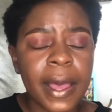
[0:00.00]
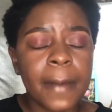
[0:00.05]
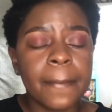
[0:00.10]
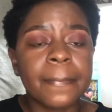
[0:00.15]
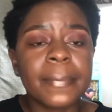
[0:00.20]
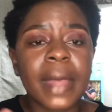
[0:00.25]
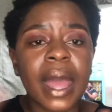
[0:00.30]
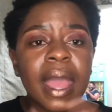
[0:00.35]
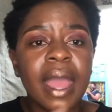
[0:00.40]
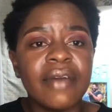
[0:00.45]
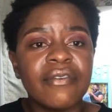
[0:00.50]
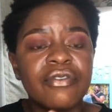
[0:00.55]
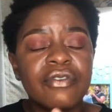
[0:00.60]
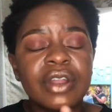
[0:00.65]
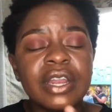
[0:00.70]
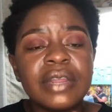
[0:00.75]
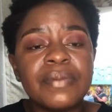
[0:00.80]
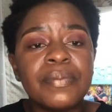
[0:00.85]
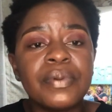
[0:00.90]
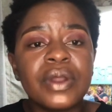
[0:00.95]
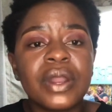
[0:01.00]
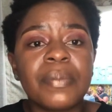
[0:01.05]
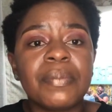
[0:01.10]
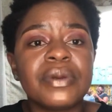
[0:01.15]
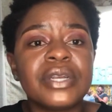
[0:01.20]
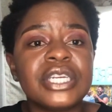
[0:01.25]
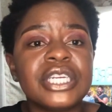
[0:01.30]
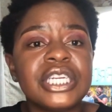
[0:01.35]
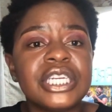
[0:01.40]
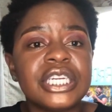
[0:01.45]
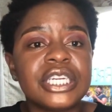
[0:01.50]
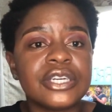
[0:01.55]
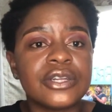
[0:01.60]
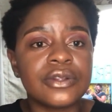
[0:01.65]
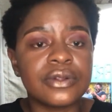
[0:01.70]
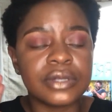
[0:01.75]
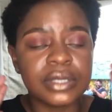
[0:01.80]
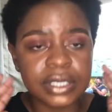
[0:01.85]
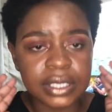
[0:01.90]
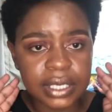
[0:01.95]
I have already put up a
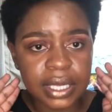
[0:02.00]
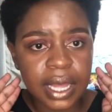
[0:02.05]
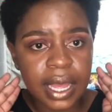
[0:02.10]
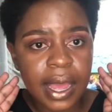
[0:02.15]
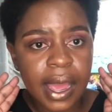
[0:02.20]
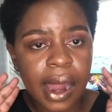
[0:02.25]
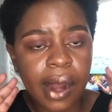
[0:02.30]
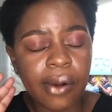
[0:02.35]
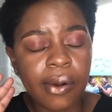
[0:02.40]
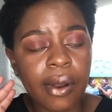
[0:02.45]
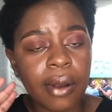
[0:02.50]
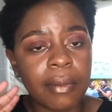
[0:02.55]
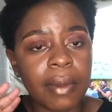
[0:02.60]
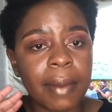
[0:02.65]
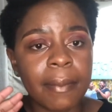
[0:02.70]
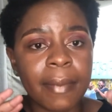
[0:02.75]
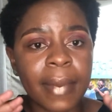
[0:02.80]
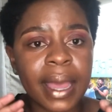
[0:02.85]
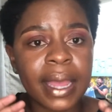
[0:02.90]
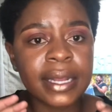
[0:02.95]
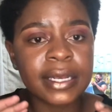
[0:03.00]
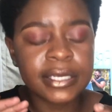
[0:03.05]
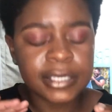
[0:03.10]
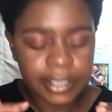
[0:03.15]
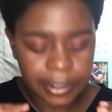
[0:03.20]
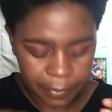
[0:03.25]
shield around my mind.